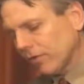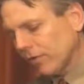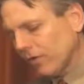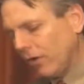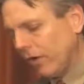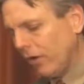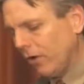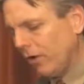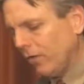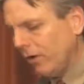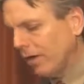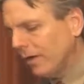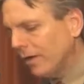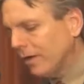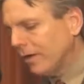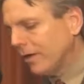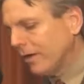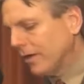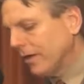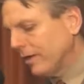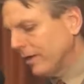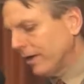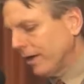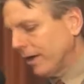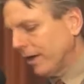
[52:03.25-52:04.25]
know
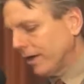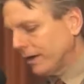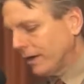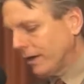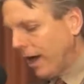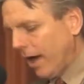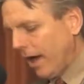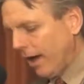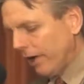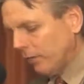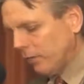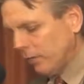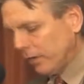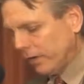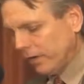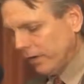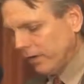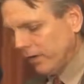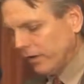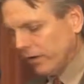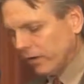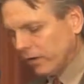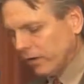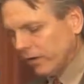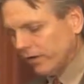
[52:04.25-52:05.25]
that had God
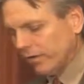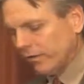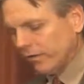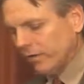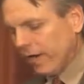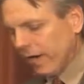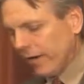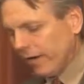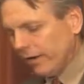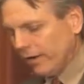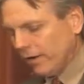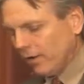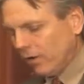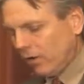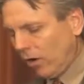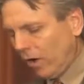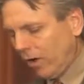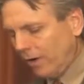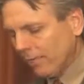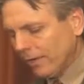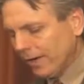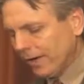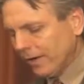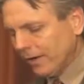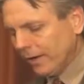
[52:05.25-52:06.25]
willed, he could have guided
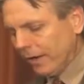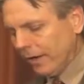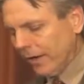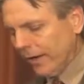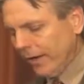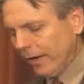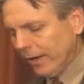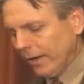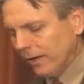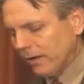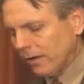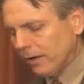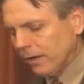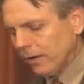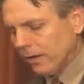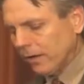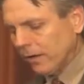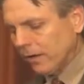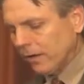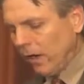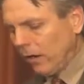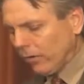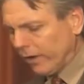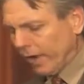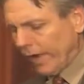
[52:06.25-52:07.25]
all mankind?
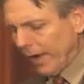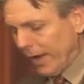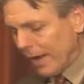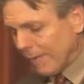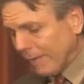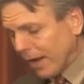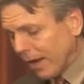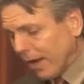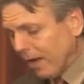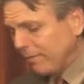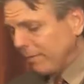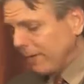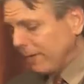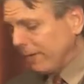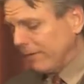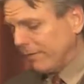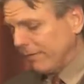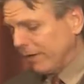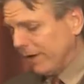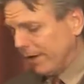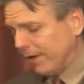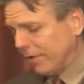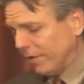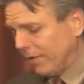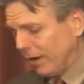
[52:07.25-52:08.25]
Okay, I'm an
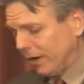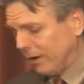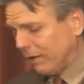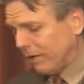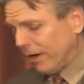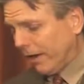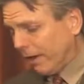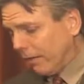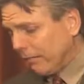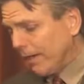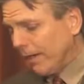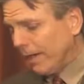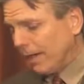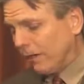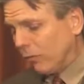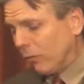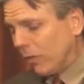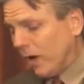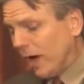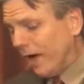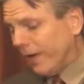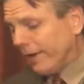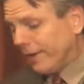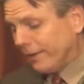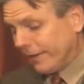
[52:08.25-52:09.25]
unbeliever, I thought. Tell me,
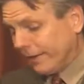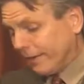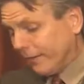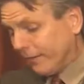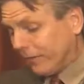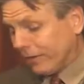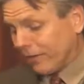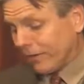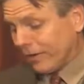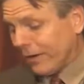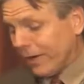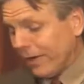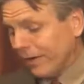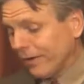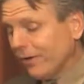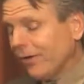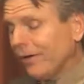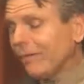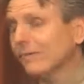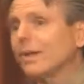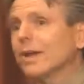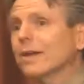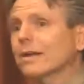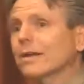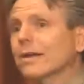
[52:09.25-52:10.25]
why didn't you guide
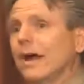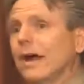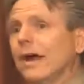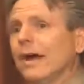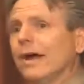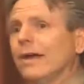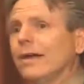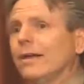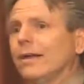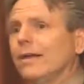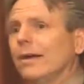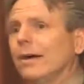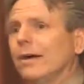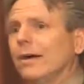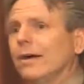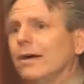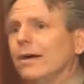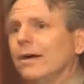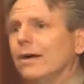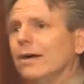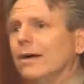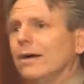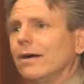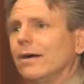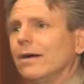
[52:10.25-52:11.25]
all mankind?
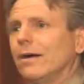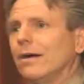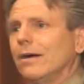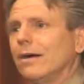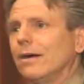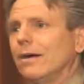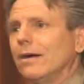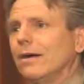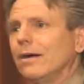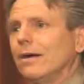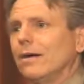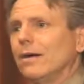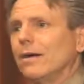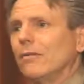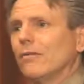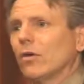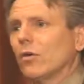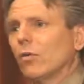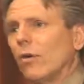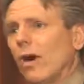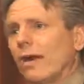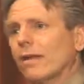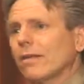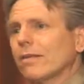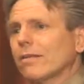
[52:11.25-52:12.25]
If
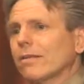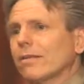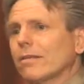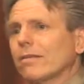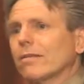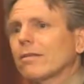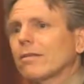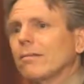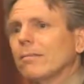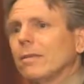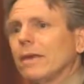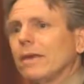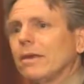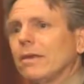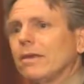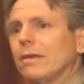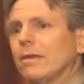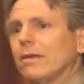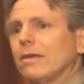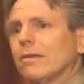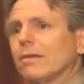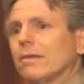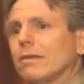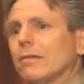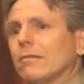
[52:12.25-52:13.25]
you want us to
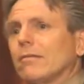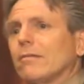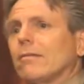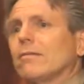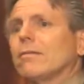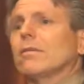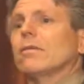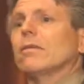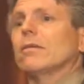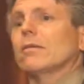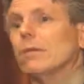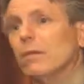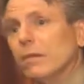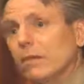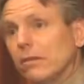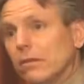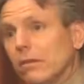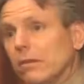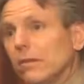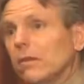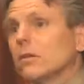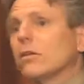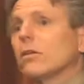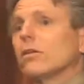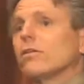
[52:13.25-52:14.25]
be
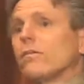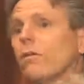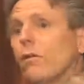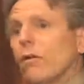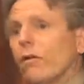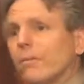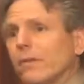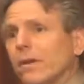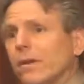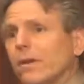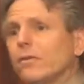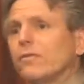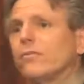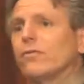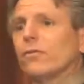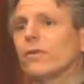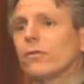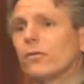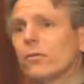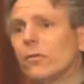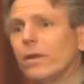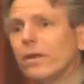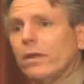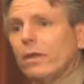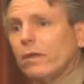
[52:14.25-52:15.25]
in conformity of
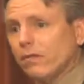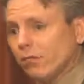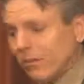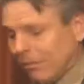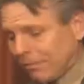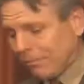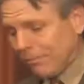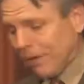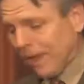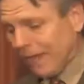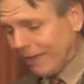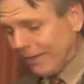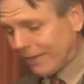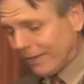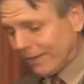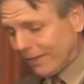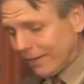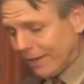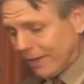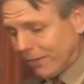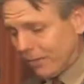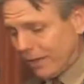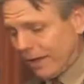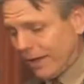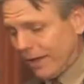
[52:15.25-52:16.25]
your will, just make us
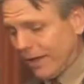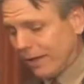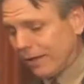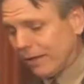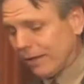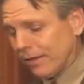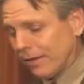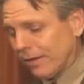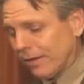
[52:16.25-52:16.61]
that way.